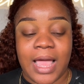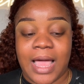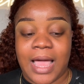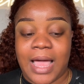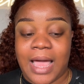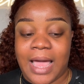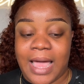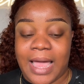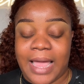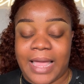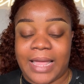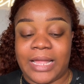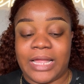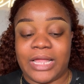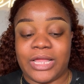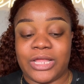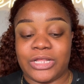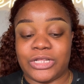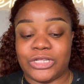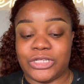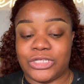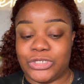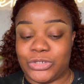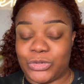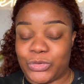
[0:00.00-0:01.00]
I
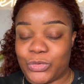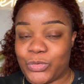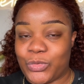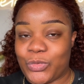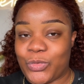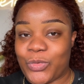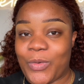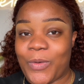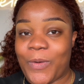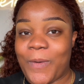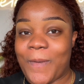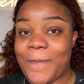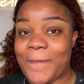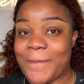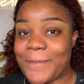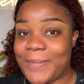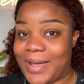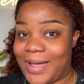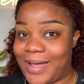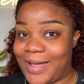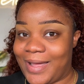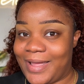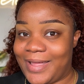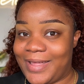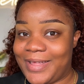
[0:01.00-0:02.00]
do
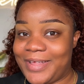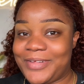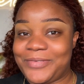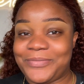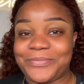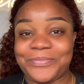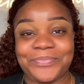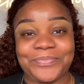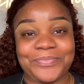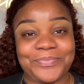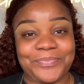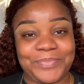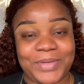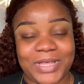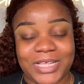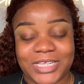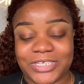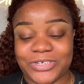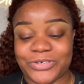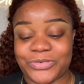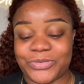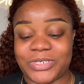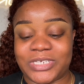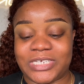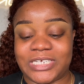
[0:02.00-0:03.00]
my base
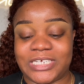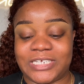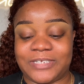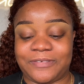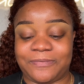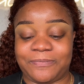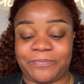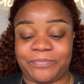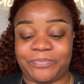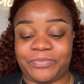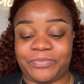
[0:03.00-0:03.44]
routine.